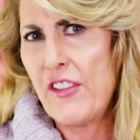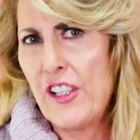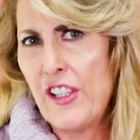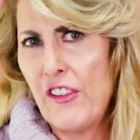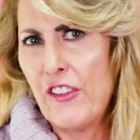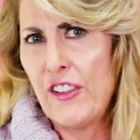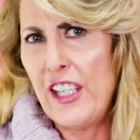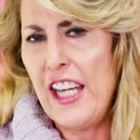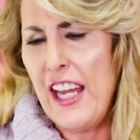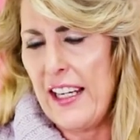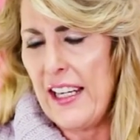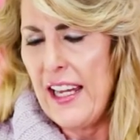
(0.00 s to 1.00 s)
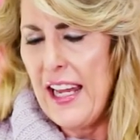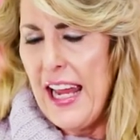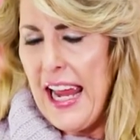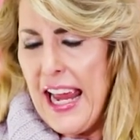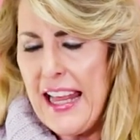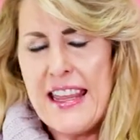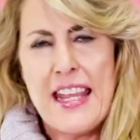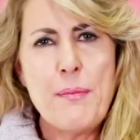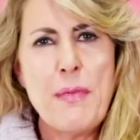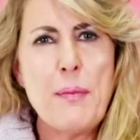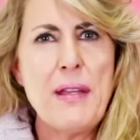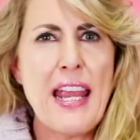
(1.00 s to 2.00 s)
a little kick. And then
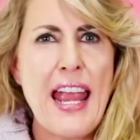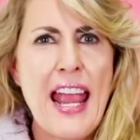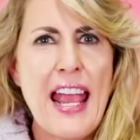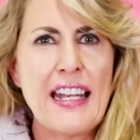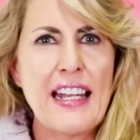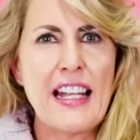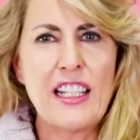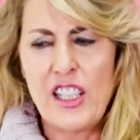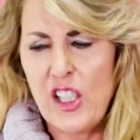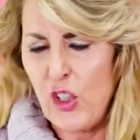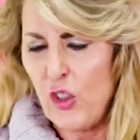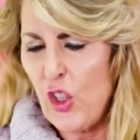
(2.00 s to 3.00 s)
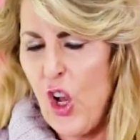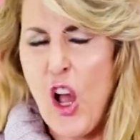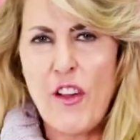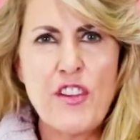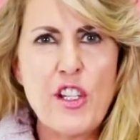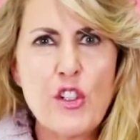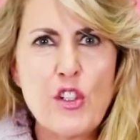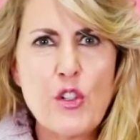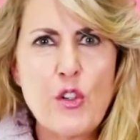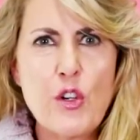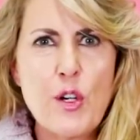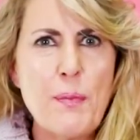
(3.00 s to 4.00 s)
maybe add a little coffee
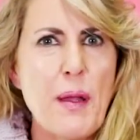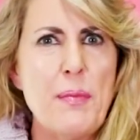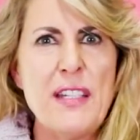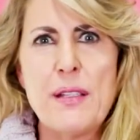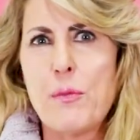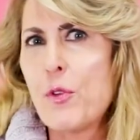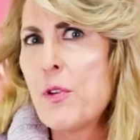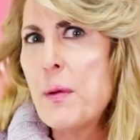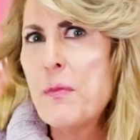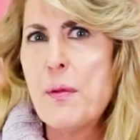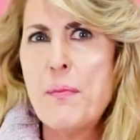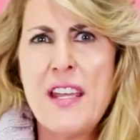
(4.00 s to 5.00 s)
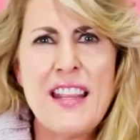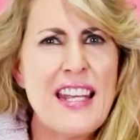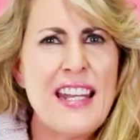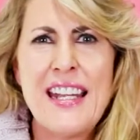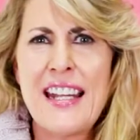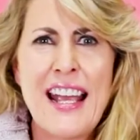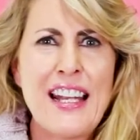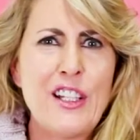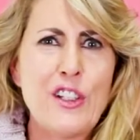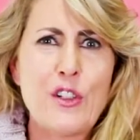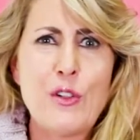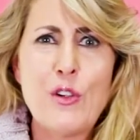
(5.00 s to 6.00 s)
liqueur, maybe some creme de menthe, any kind
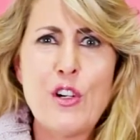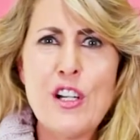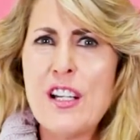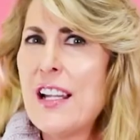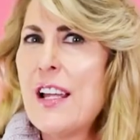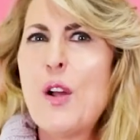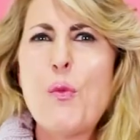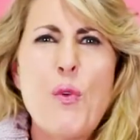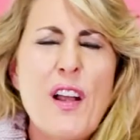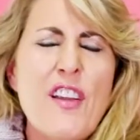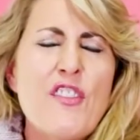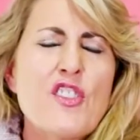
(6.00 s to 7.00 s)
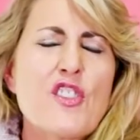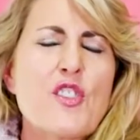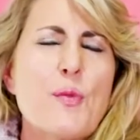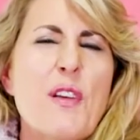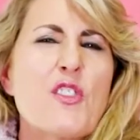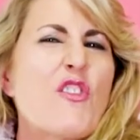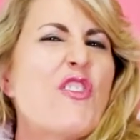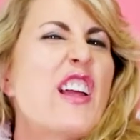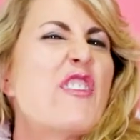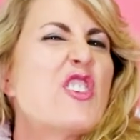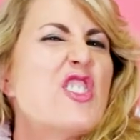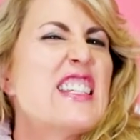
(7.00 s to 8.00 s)
of liqueur, whatever's your special
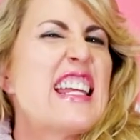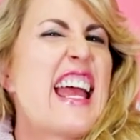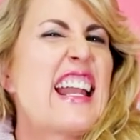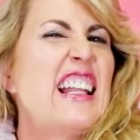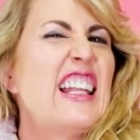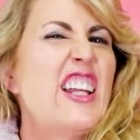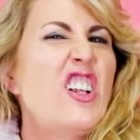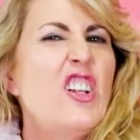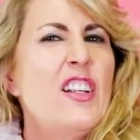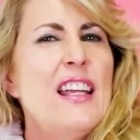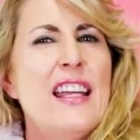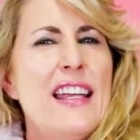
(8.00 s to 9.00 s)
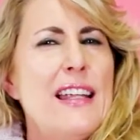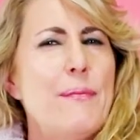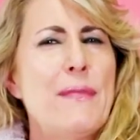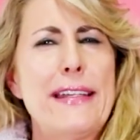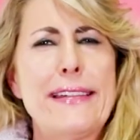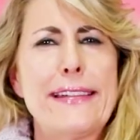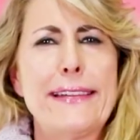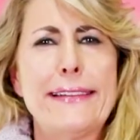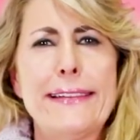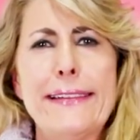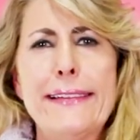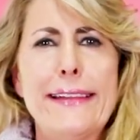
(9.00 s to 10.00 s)
flavor, just add a little. It makes it a
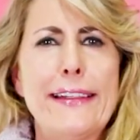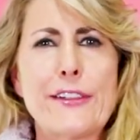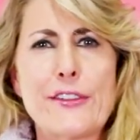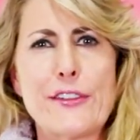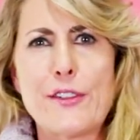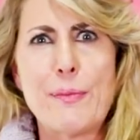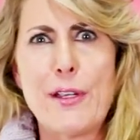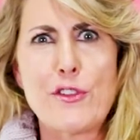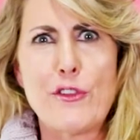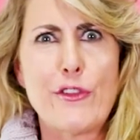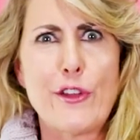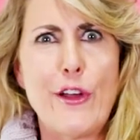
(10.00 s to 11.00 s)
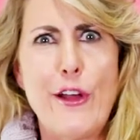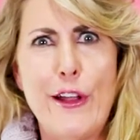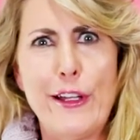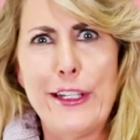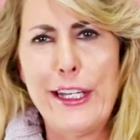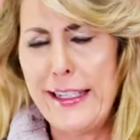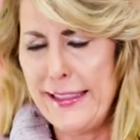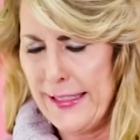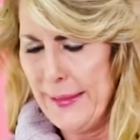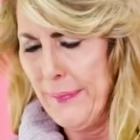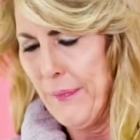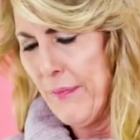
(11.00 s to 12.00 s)
little extra special for the
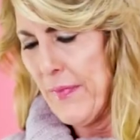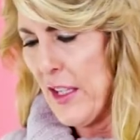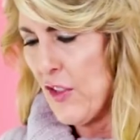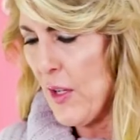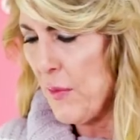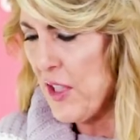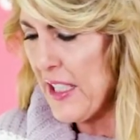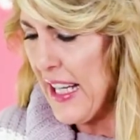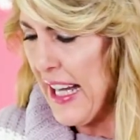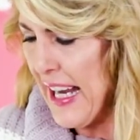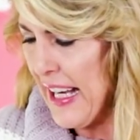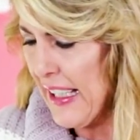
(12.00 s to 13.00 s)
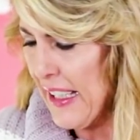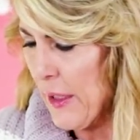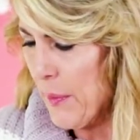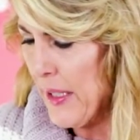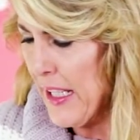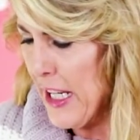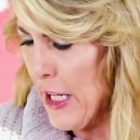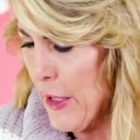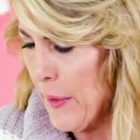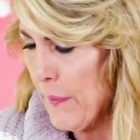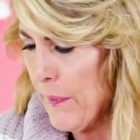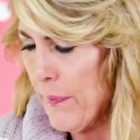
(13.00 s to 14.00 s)
holidays. So I'm just gonna add a little bit here.